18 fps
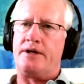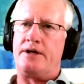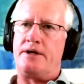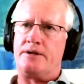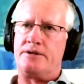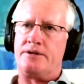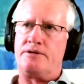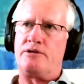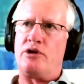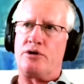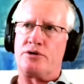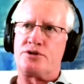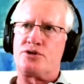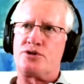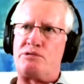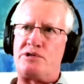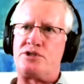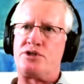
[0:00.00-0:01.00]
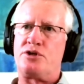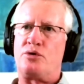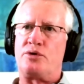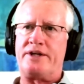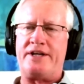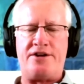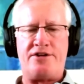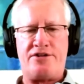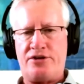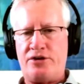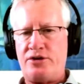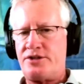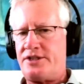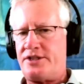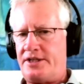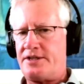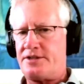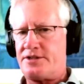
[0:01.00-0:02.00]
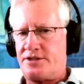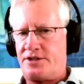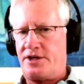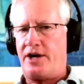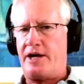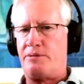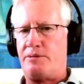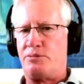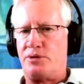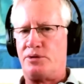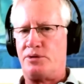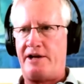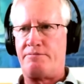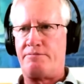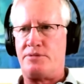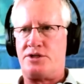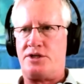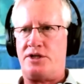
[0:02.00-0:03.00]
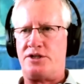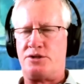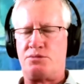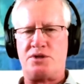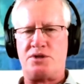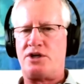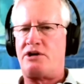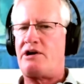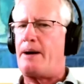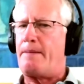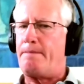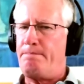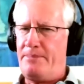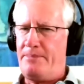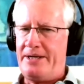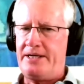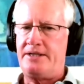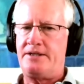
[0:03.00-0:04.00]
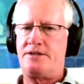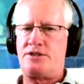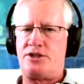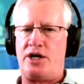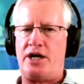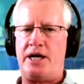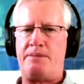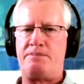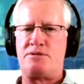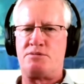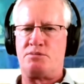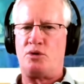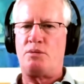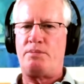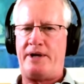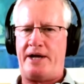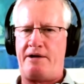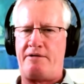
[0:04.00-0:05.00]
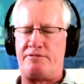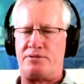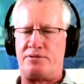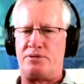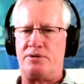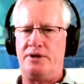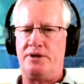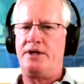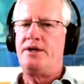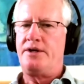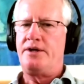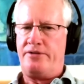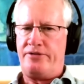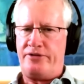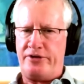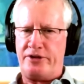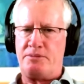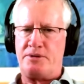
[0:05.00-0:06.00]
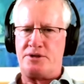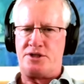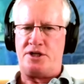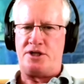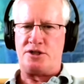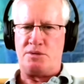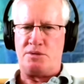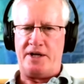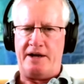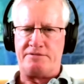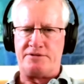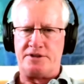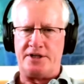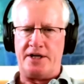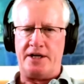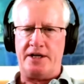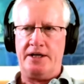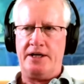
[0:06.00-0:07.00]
long story short, in 30 years' time, we'll have machines which are a million times more powerful than the machines we have today.